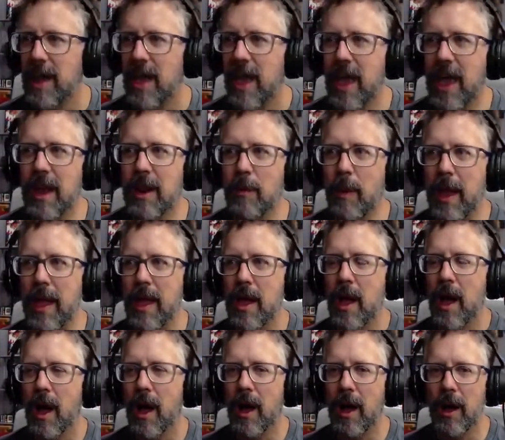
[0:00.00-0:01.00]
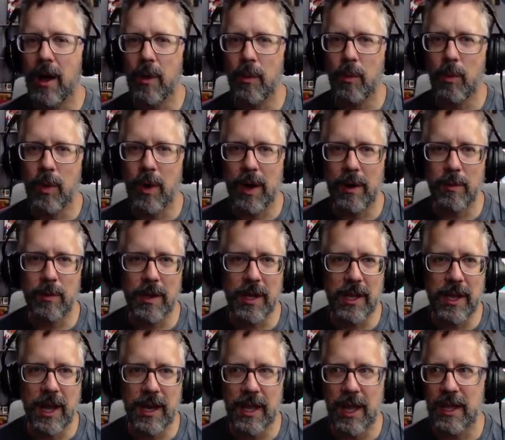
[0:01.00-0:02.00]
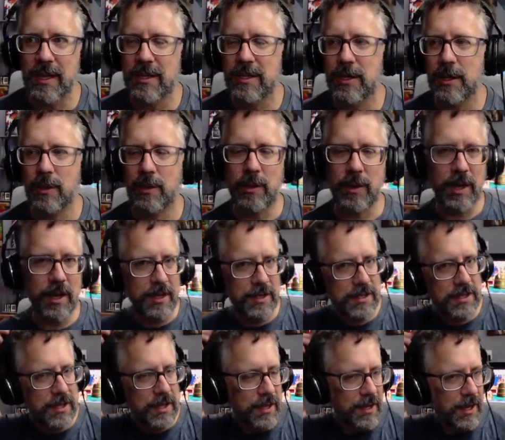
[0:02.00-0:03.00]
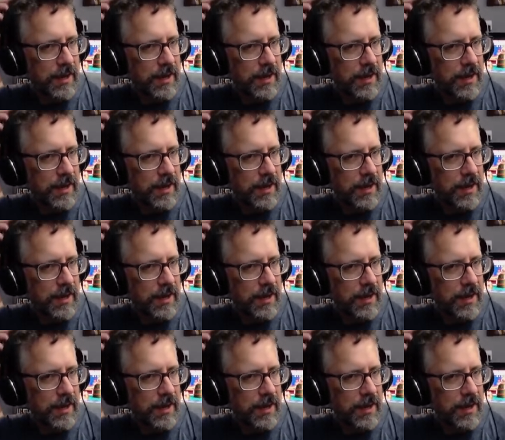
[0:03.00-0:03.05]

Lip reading: Anyway, what I really got to get to is